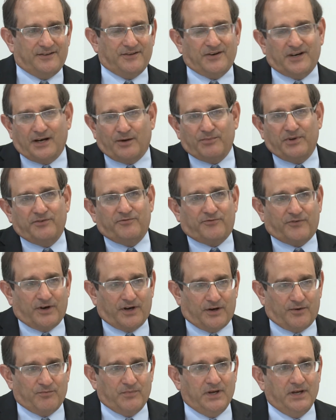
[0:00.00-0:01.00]
They're coming
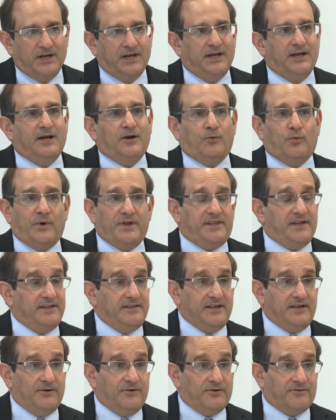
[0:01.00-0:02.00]
from within
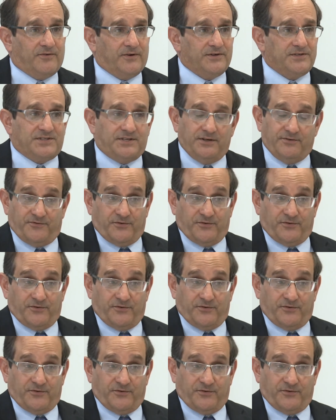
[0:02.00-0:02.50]
the university,